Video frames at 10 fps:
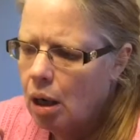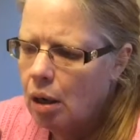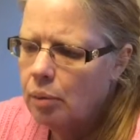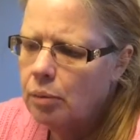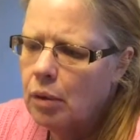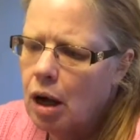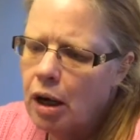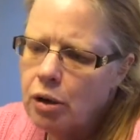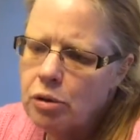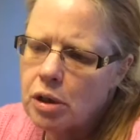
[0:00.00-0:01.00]

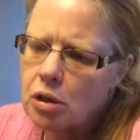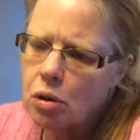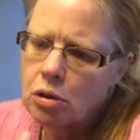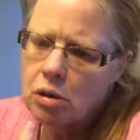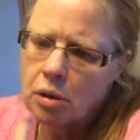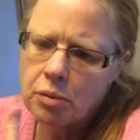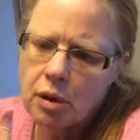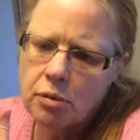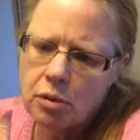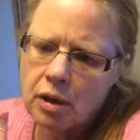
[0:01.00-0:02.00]
I use this also
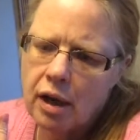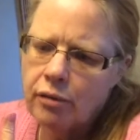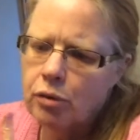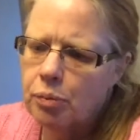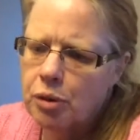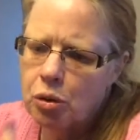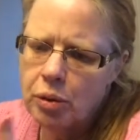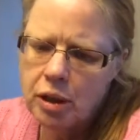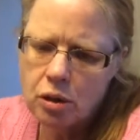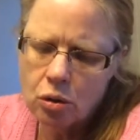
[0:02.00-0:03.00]
sometimes when
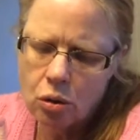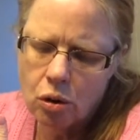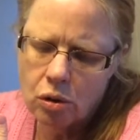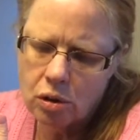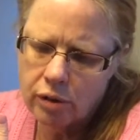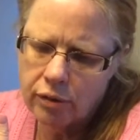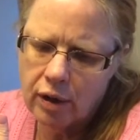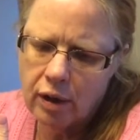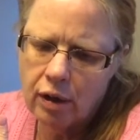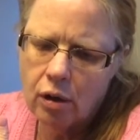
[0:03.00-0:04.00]
between songs, if
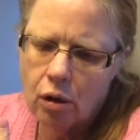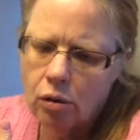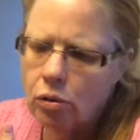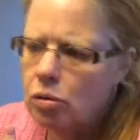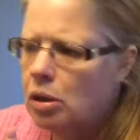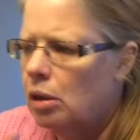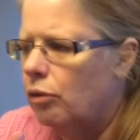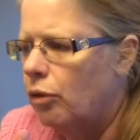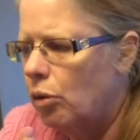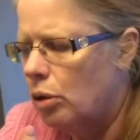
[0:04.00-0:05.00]
they are
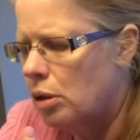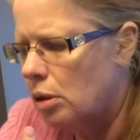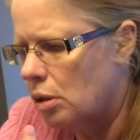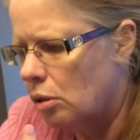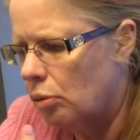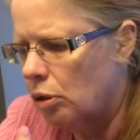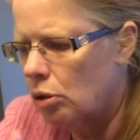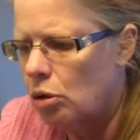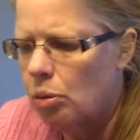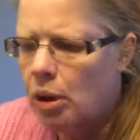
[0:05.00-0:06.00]
losing focus as to what
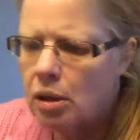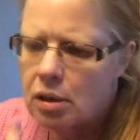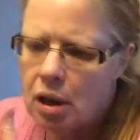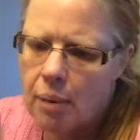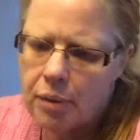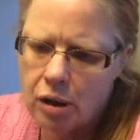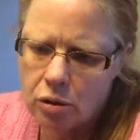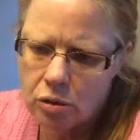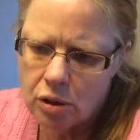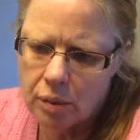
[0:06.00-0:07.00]
they're doing, I'll stop and
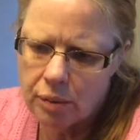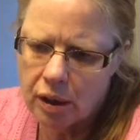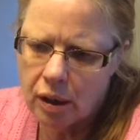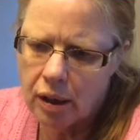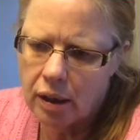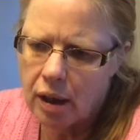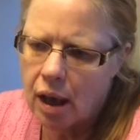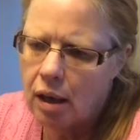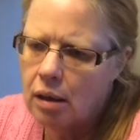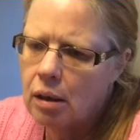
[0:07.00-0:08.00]
I'll do something like
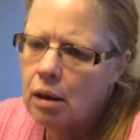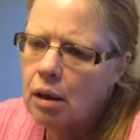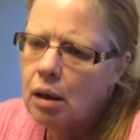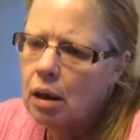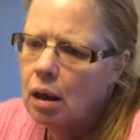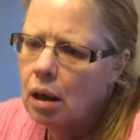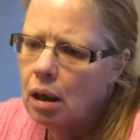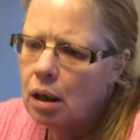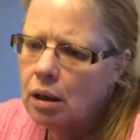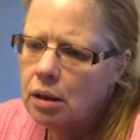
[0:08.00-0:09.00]
that.
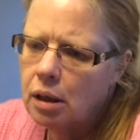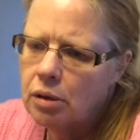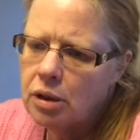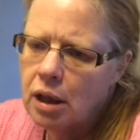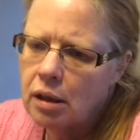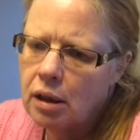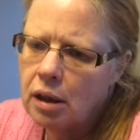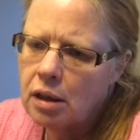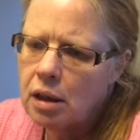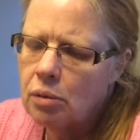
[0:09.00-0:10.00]
Another
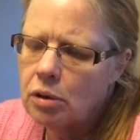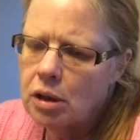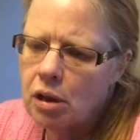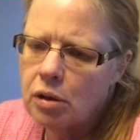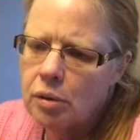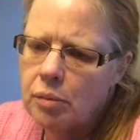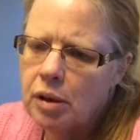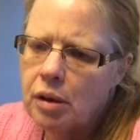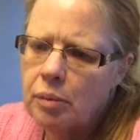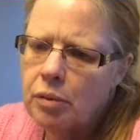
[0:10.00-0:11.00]
technique is I will tell
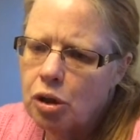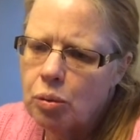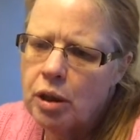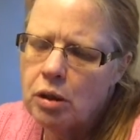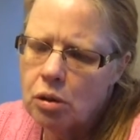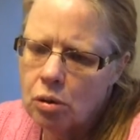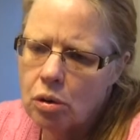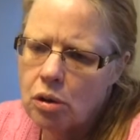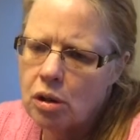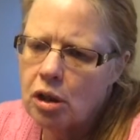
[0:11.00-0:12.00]
them between
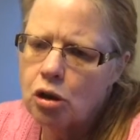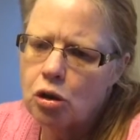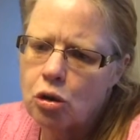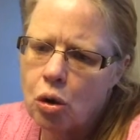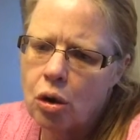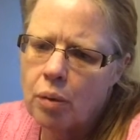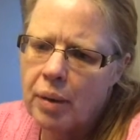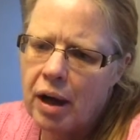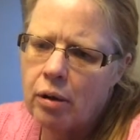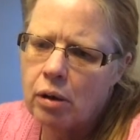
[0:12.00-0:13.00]
songs that they should talk
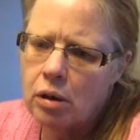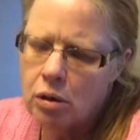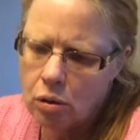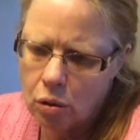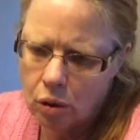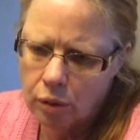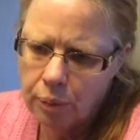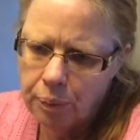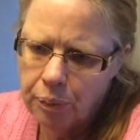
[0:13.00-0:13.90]
about a song,